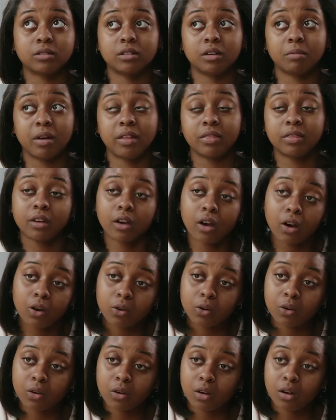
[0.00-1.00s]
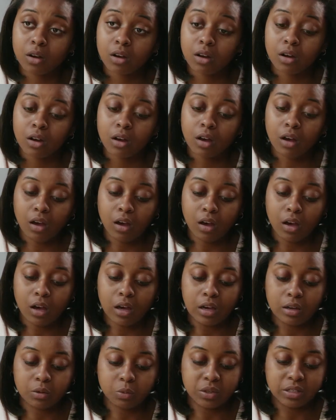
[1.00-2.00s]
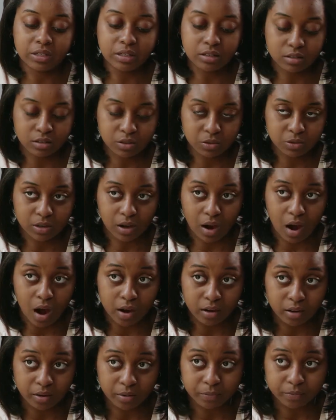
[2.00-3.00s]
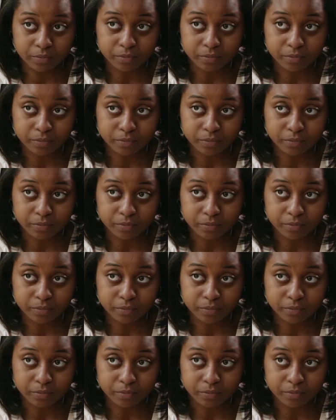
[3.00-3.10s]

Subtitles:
a month ago, and we didn't use a condom.